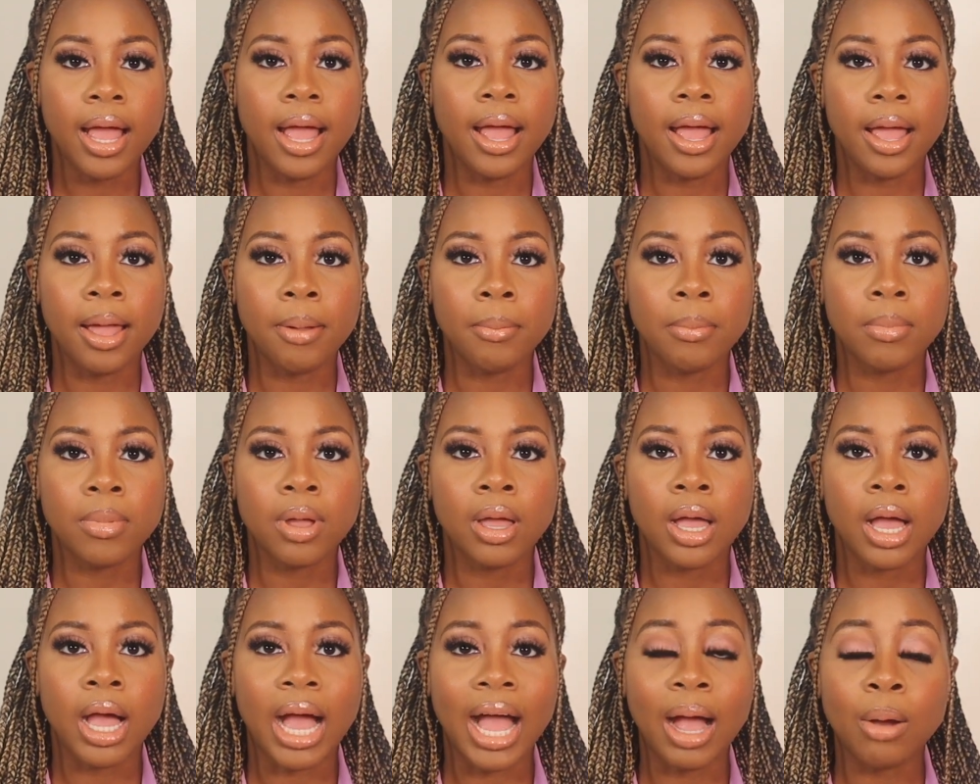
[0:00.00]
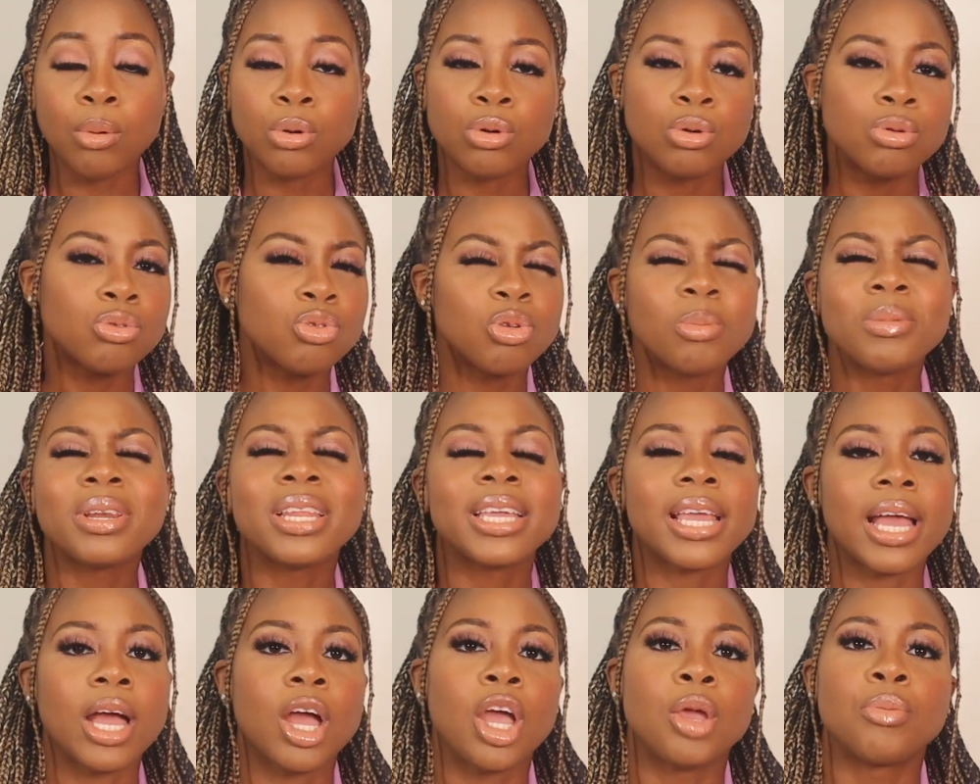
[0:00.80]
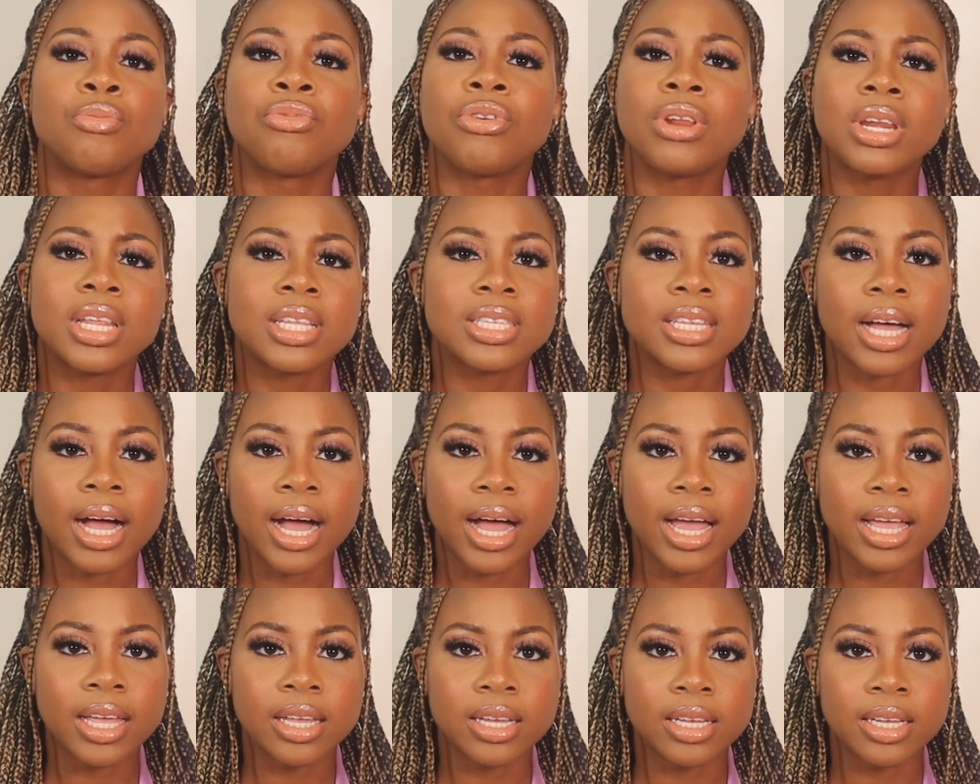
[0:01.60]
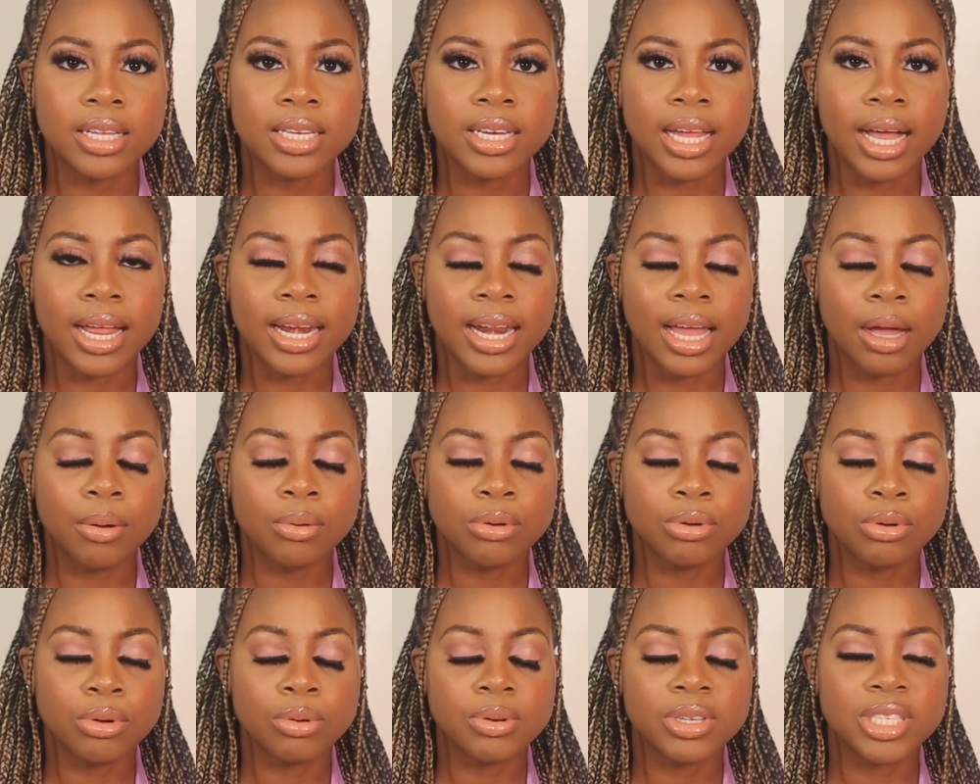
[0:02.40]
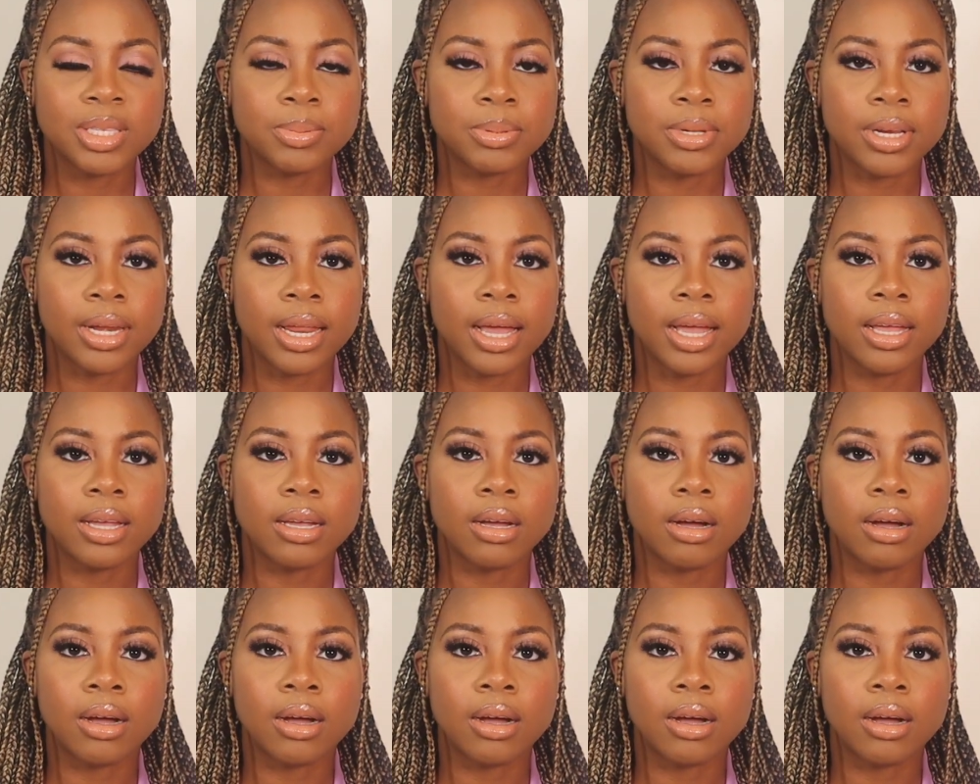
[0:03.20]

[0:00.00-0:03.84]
I would normally get home really tired, and I would always be like,